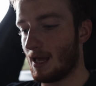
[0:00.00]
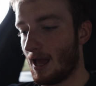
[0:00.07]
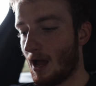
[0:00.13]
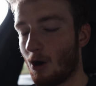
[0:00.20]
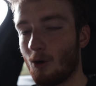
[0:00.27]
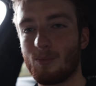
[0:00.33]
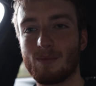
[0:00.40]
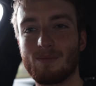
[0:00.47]

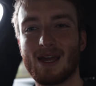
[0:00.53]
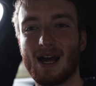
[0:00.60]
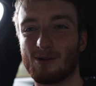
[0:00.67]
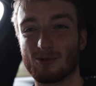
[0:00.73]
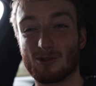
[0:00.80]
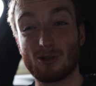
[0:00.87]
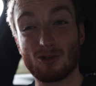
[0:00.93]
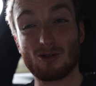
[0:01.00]
helping me
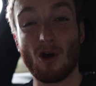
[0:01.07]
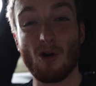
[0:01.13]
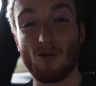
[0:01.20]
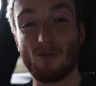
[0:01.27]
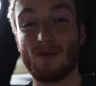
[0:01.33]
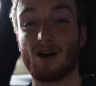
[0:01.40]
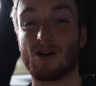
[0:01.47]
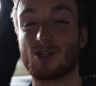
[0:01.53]
out
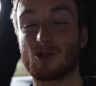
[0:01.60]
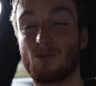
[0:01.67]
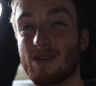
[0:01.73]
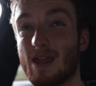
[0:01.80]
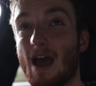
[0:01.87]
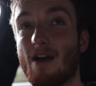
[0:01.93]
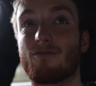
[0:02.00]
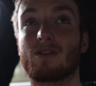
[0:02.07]
so much
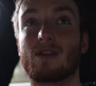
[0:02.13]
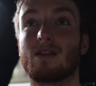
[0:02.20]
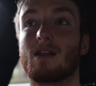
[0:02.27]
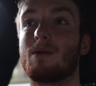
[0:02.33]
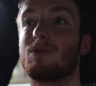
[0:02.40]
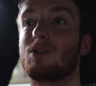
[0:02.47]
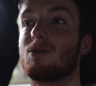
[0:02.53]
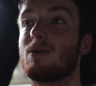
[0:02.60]
with everything
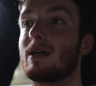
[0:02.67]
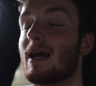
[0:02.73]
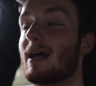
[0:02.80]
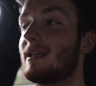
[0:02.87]
that I'm doing.